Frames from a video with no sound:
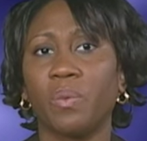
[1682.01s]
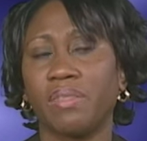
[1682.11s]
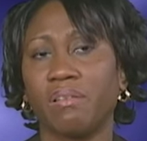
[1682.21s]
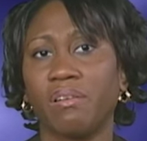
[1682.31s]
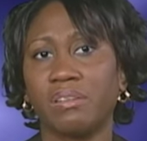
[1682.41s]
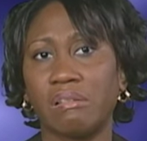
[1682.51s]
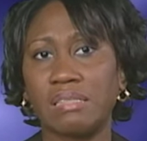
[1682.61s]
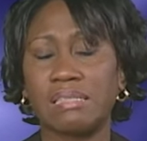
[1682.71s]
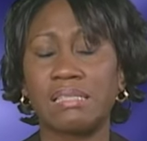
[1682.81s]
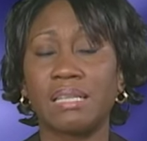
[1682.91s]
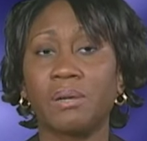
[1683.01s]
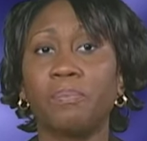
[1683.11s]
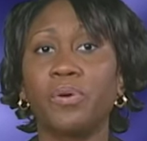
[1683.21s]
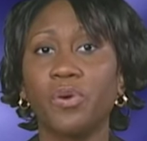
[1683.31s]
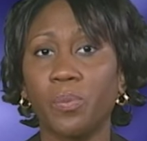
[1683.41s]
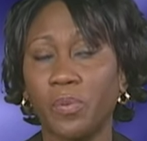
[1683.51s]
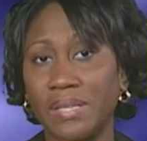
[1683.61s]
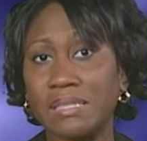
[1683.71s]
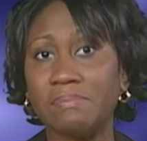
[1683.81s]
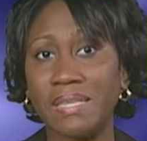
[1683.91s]
whether or not it's an
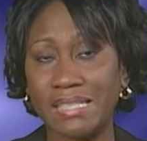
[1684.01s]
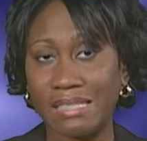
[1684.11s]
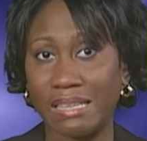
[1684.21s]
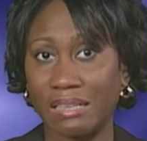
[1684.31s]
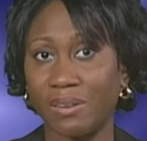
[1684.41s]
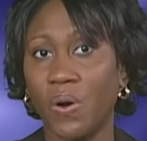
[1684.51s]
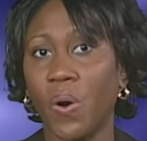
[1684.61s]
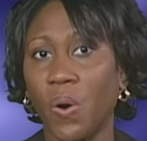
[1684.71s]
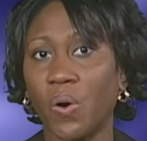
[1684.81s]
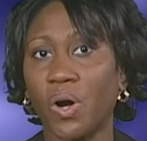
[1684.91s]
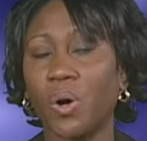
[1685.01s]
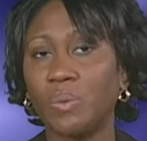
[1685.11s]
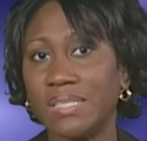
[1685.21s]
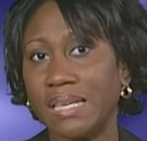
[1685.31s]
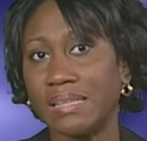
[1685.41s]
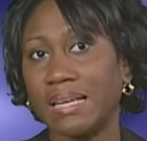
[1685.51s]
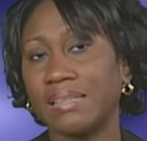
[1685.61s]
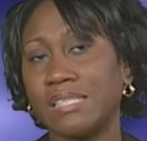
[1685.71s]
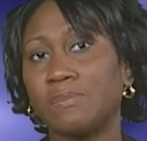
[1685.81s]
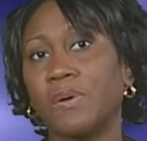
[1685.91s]
appropriate meeting or outing that
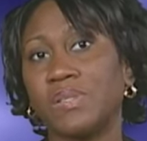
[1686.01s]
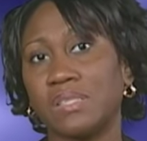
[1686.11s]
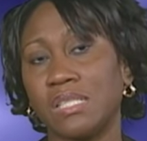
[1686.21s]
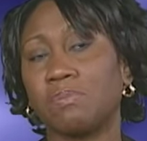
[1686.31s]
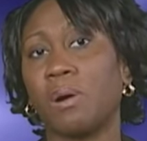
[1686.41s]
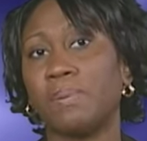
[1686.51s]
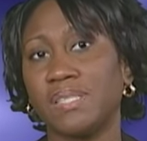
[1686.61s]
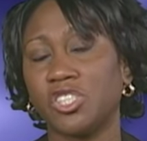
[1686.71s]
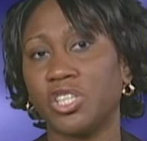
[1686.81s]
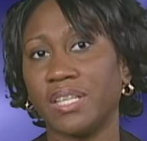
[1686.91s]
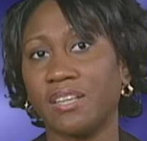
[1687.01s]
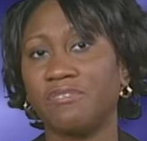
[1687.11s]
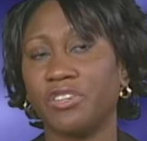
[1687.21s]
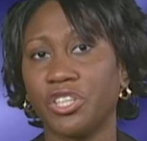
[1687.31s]
this person is propositioning for